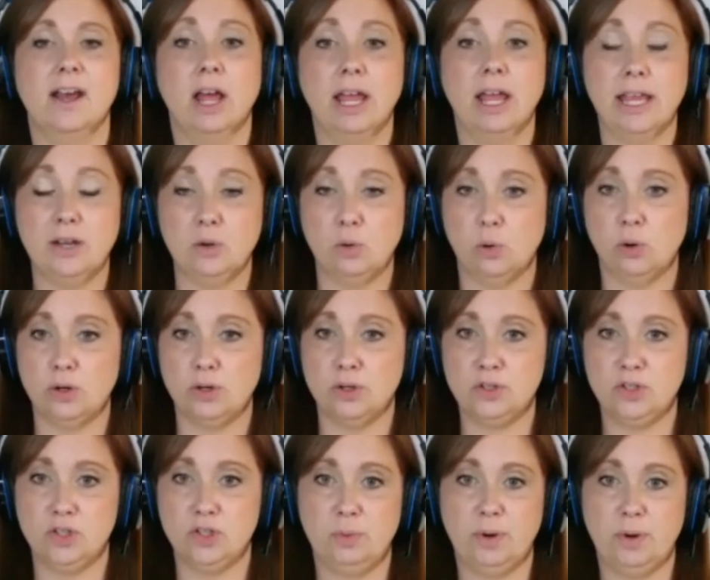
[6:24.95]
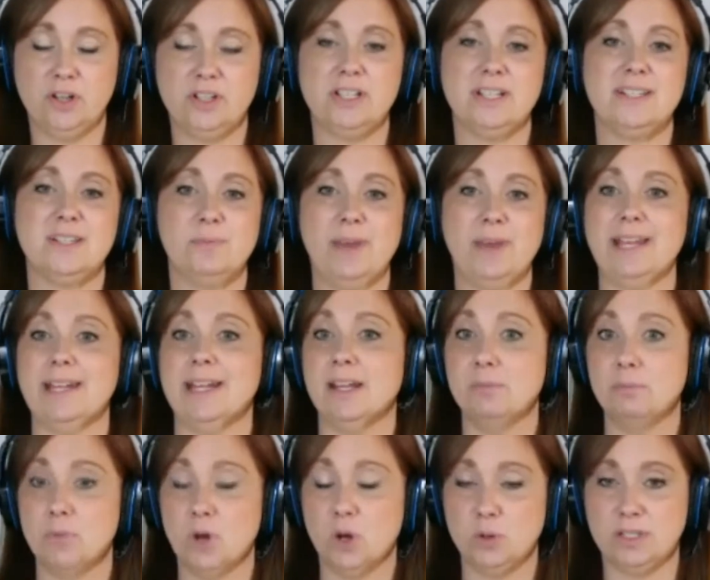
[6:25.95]
in order to participate
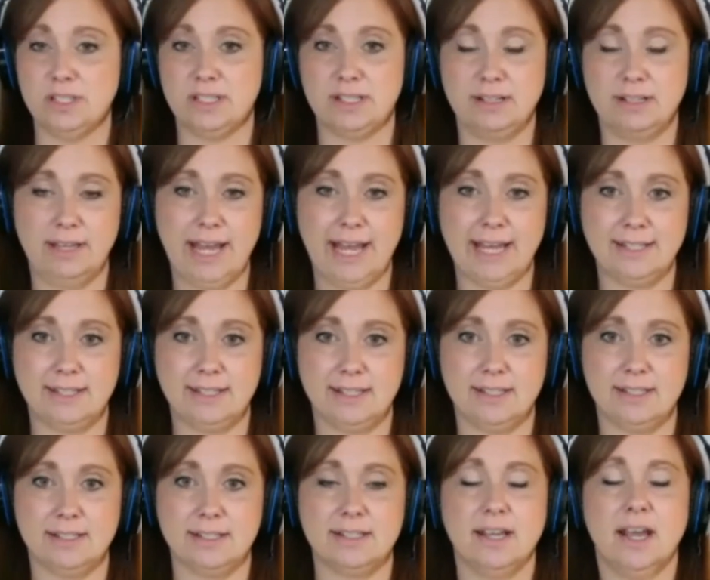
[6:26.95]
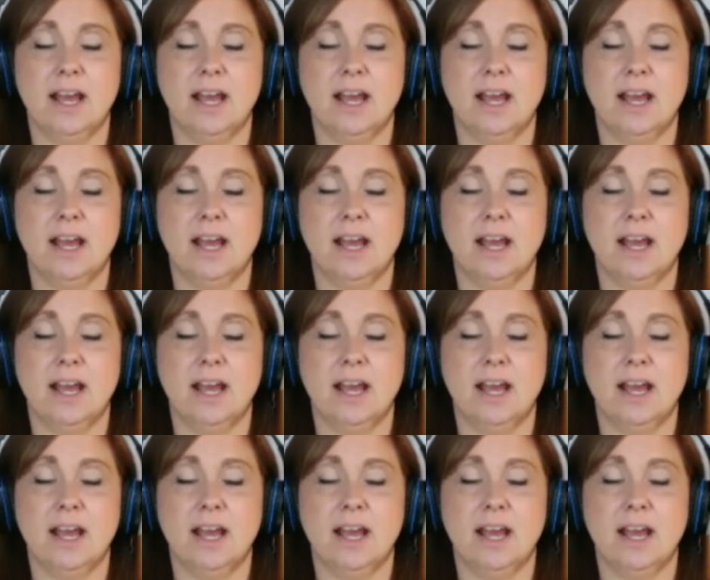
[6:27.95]
in most classes.